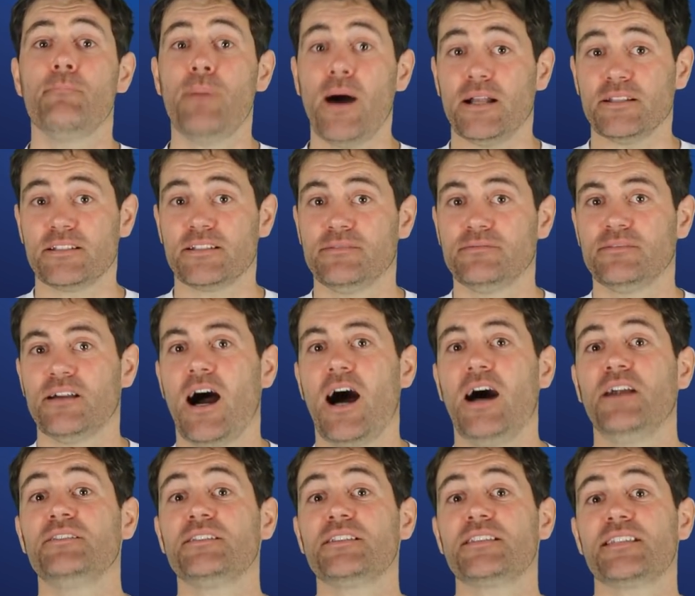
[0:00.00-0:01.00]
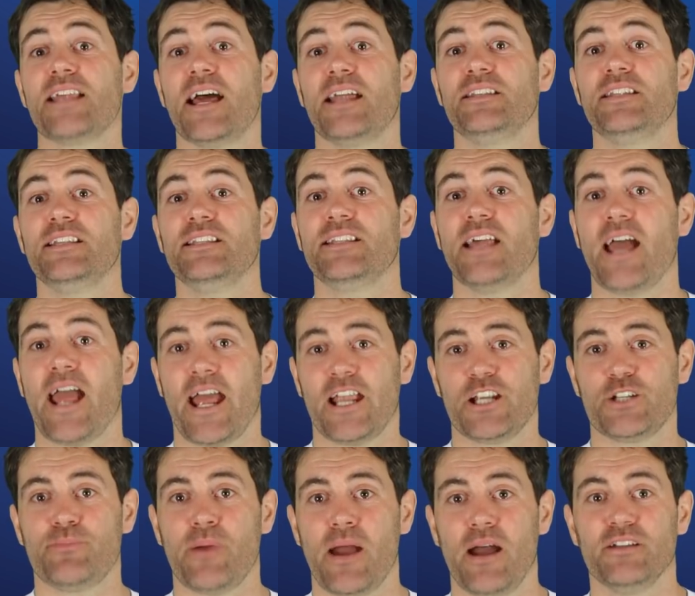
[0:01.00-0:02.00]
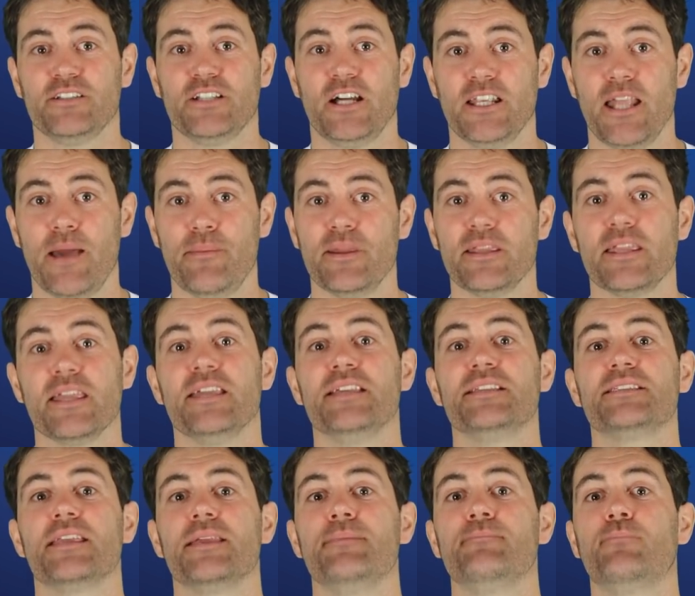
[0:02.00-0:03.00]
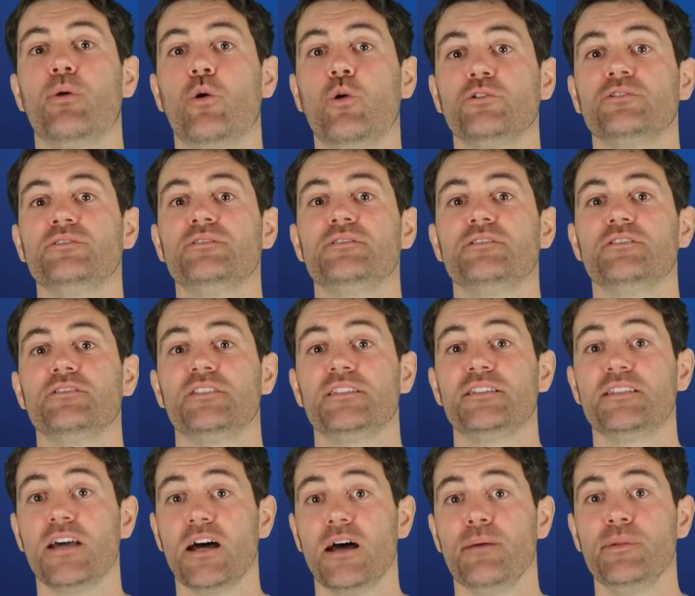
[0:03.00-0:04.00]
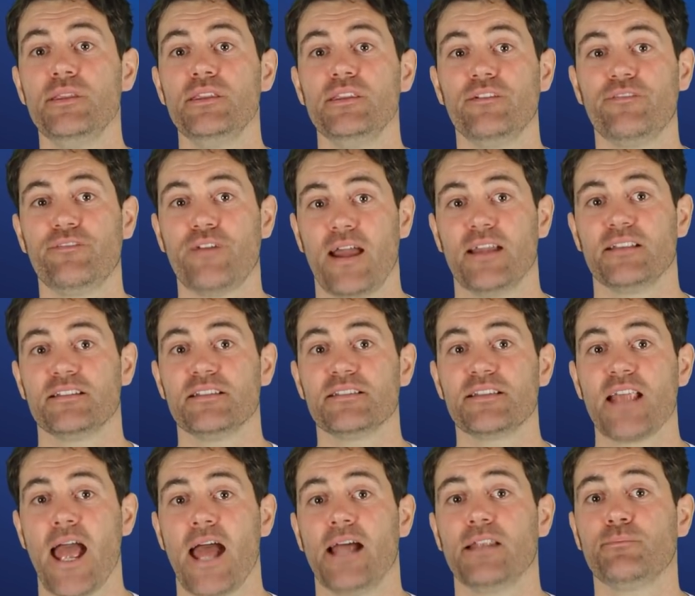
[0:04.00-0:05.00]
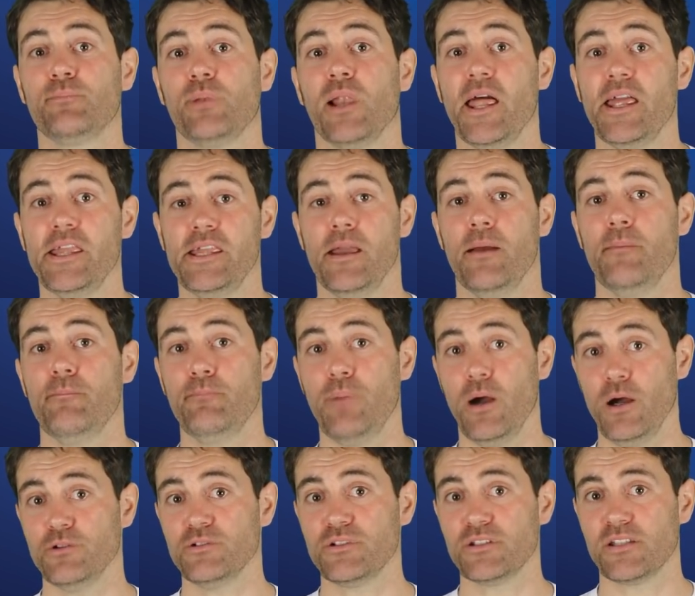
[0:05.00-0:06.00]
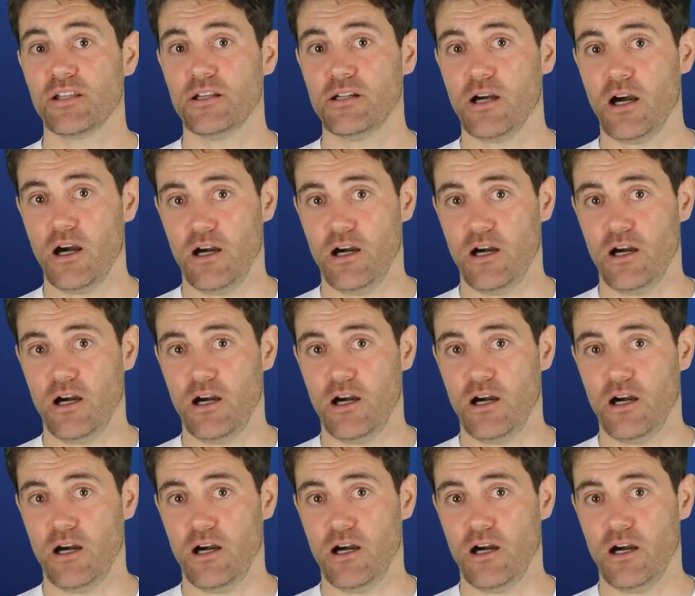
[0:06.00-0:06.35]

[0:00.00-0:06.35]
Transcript: But understanding the hash power dynamic is important to determine the factors at play post